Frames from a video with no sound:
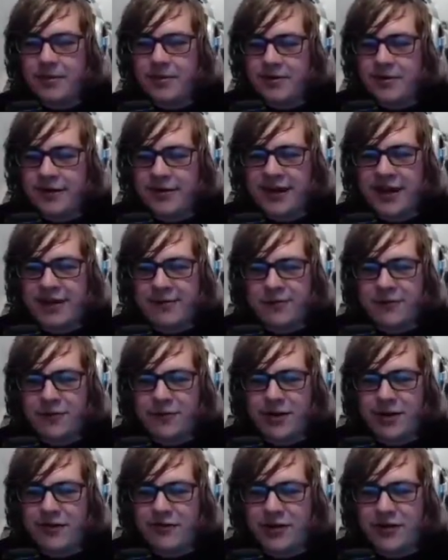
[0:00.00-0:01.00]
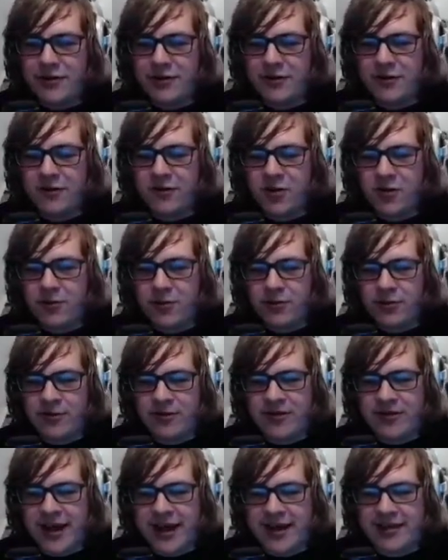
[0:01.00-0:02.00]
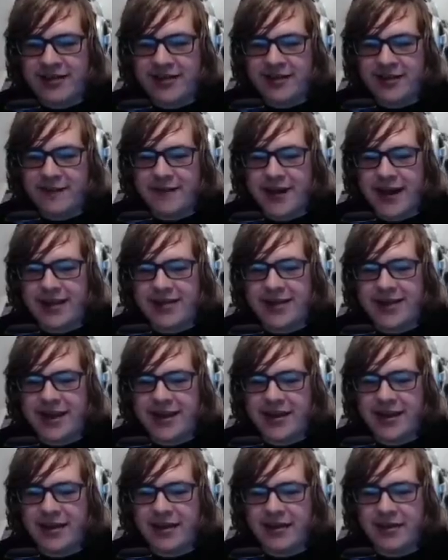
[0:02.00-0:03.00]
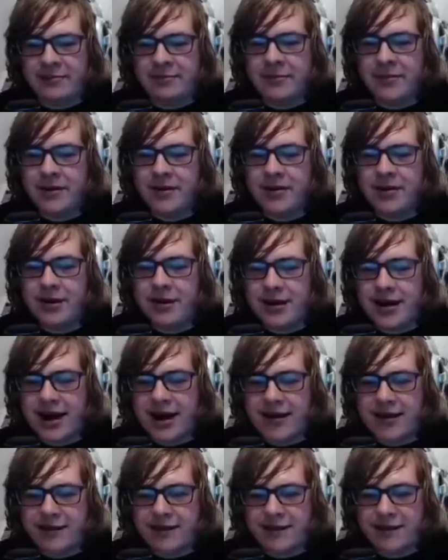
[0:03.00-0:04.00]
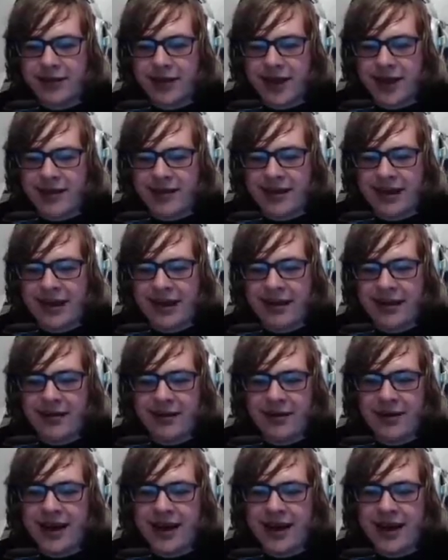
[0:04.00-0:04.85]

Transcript: This game's movement in general is super precise, and the fact that you can kind of like kill